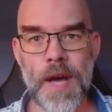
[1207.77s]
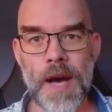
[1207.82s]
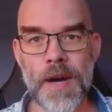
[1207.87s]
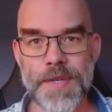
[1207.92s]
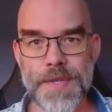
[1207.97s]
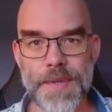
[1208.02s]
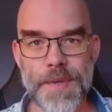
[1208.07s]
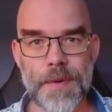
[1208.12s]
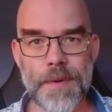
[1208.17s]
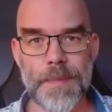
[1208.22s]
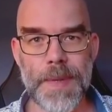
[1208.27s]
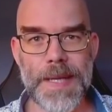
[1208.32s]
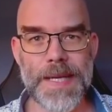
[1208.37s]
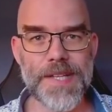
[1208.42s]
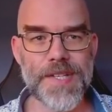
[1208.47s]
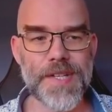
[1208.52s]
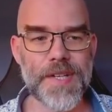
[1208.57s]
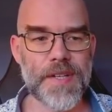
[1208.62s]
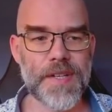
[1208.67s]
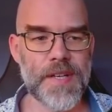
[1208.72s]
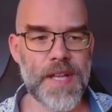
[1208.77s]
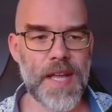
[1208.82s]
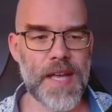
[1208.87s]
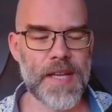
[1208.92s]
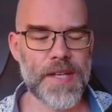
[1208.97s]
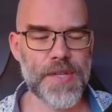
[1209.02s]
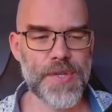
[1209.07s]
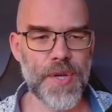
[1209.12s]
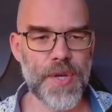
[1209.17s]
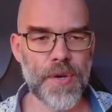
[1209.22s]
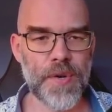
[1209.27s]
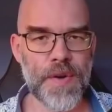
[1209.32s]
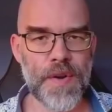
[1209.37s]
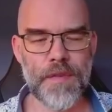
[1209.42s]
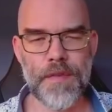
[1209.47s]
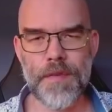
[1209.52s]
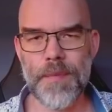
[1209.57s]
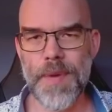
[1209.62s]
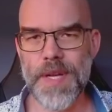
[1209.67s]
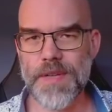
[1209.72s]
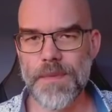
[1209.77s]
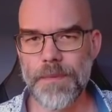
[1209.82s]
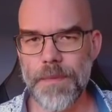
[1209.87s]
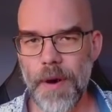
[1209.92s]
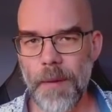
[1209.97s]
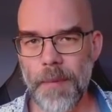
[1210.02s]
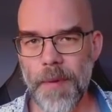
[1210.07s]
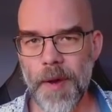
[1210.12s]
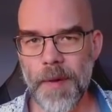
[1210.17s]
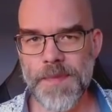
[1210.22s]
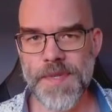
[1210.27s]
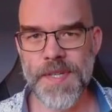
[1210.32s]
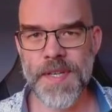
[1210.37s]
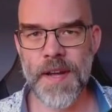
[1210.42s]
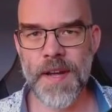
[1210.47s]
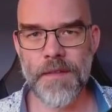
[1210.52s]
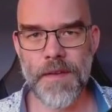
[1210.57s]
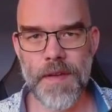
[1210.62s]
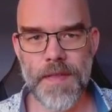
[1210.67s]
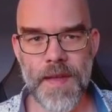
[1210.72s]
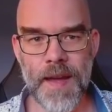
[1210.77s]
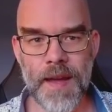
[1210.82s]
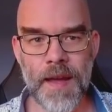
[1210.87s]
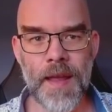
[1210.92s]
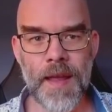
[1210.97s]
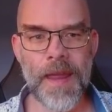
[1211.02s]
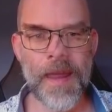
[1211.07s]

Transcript: auto completion and show information pop-ups and everything.